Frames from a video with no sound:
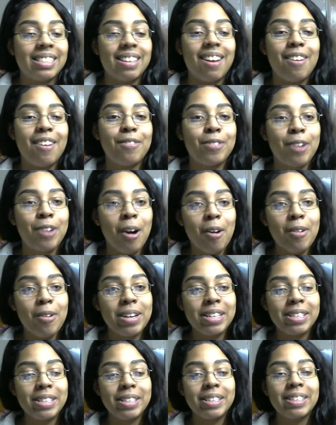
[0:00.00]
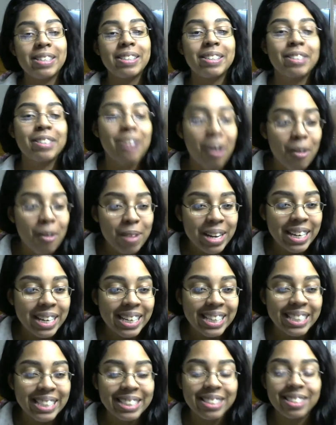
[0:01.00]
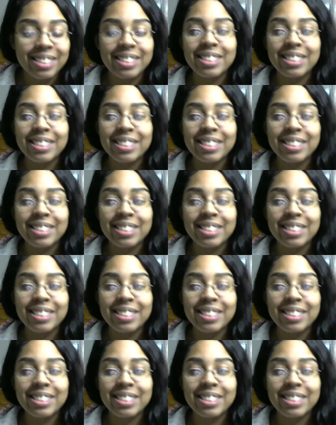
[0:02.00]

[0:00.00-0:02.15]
of going into